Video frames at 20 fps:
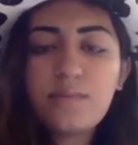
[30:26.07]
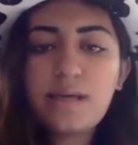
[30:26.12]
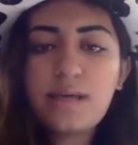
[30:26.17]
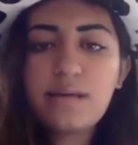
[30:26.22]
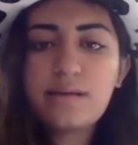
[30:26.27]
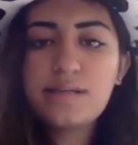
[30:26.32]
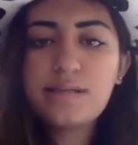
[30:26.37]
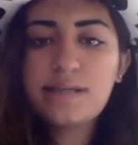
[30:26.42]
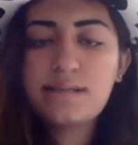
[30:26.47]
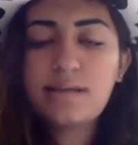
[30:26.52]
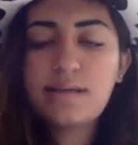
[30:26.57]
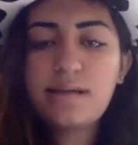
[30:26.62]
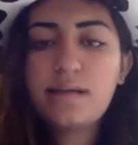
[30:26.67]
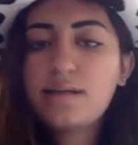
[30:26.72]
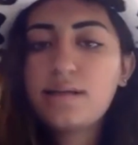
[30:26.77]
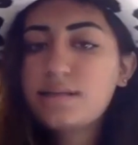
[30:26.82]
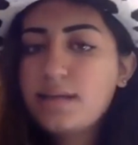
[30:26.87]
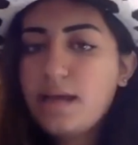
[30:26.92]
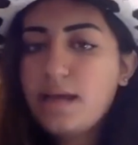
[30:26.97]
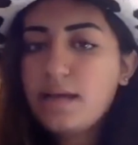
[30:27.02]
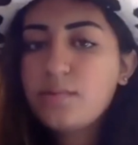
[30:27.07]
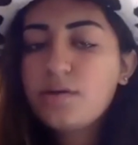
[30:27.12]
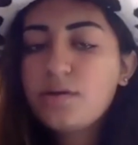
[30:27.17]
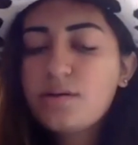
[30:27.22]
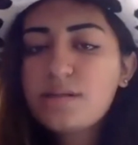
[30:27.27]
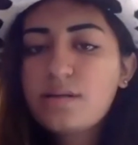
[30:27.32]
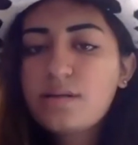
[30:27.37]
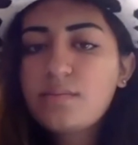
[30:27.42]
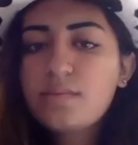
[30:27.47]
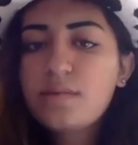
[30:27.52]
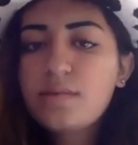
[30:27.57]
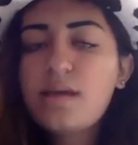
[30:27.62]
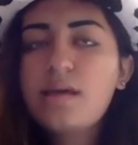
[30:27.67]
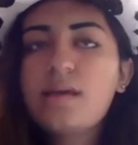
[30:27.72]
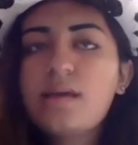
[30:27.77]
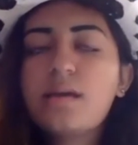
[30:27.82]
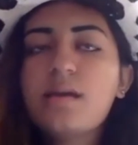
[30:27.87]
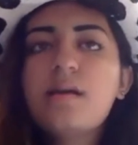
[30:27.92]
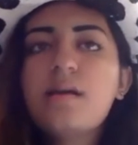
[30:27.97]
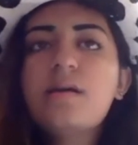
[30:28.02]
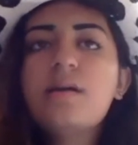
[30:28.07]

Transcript: kids as like an assignment or something.